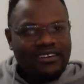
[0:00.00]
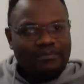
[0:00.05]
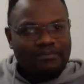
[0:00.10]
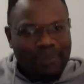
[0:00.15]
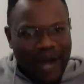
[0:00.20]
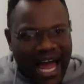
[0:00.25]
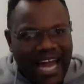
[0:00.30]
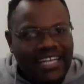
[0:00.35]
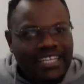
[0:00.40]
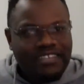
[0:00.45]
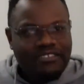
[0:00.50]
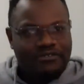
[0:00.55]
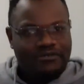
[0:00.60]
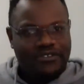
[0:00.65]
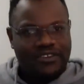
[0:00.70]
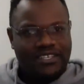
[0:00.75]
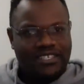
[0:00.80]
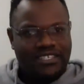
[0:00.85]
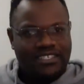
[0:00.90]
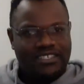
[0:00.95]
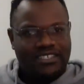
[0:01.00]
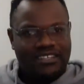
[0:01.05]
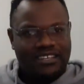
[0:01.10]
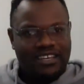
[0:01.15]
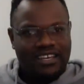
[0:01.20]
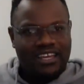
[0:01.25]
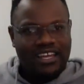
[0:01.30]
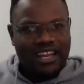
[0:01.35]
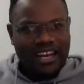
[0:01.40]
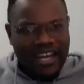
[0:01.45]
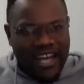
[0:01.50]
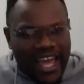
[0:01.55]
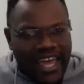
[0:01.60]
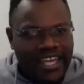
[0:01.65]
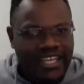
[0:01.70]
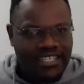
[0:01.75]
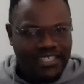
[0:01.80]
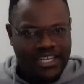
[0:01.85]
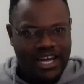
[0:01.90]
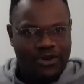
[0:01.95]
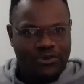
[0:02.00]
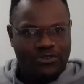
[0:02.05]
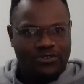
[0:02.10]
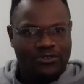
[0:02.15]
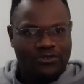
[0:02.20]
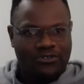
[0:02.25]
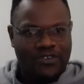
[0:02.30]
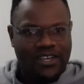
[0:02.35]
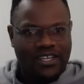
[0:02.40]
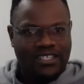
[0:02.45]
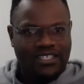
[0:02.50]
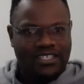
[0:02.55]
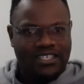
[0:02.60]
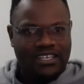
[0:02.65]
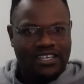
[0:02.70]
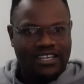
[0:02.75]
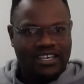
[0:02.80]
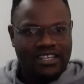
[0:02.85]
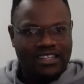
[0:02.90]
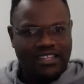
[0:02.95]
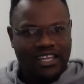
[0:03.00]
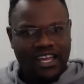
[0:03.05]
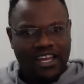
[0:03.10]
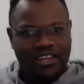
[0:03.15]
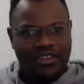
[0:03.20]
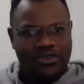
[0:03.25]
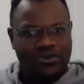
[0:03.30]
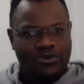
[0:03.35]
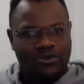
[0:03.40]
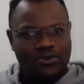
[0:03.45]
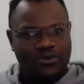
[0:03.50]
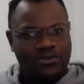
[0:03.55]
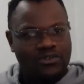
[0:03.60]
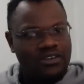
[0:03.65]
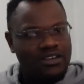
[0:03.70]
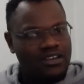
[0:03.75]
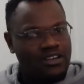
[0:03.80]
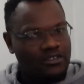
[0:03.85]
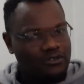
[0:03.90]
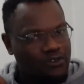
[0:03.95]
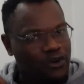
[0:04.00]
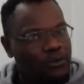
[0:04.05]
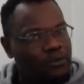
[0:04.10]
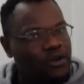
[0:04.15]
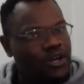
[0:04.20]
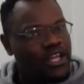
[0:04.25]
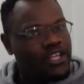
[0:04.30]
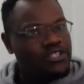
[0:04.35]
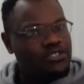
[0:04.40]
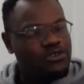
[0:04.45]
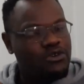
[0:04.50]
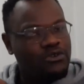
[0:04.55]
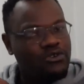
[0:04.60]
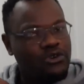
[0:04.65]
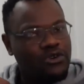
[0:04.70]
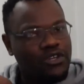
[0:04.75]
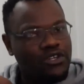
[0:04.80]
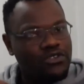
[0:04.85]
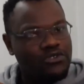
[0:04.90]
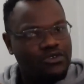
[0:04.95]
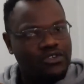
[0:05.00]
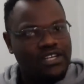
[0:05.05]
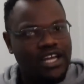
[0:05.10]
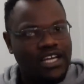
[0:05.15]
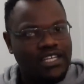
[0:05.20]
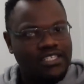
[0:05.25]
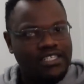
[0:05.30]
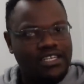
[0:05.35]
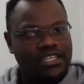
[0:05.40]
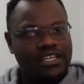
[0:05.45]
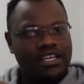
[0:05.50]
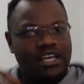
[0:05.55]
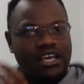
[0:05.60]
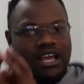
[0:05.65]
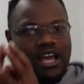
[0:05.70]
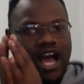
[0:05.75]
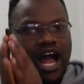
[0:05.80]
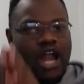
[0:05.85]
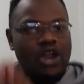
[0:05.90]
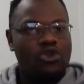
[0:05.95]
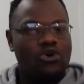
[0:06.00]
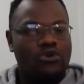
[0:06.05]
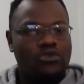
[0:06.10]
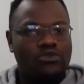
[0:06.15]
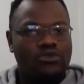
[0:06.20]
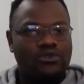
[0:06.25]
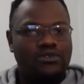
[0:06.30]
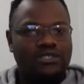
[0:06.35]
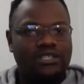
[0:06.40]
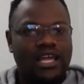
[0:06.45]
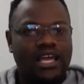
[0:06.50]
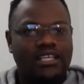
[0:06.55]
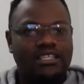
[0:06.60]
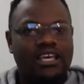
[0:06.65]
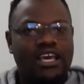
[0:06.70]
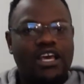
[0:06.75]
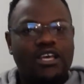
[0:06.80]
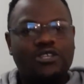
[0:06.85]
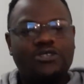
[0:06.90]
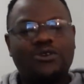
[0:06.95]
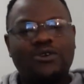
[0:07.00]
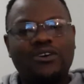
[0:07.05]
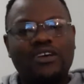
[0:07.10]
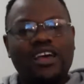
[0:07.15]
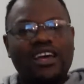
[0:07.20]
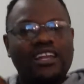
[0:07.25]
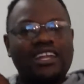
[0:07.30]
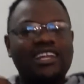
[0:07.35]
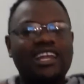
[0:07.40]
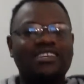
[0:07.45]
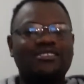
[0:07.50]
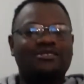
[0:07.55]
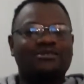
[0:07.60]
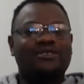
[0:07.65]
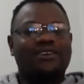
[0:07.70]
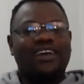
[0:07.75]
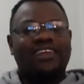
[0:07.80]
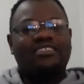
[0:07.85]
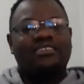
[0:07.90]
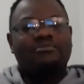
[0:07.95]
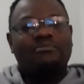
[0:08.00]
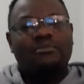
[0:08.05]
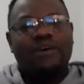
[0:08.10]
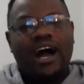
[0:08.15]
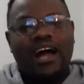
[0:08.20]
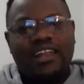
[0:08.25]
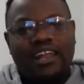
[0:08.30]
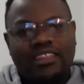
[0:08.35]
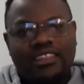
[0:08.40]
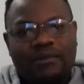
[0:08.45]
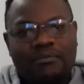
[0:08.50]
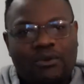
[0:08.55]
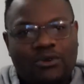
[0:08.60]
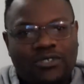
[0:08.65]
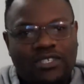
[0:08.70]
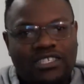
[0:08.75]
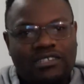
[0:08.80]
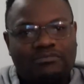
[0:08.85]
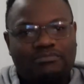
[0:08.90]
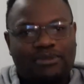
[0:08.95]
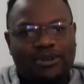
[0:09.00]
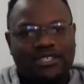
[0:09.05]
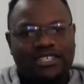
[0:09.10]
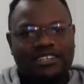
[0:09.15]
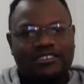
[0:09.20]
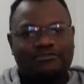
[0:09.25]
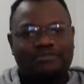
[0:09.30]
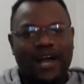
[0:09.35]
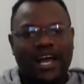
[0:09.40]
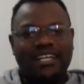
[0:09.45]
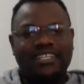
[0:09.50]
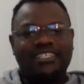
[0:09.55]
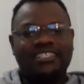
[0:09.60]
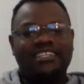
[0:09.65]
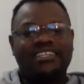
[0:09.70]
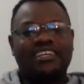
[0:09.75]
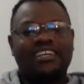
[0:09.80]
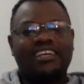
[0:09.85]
Planning first, laying down your facts, then you formulate your introduction along those lines. So let us look at another most important part.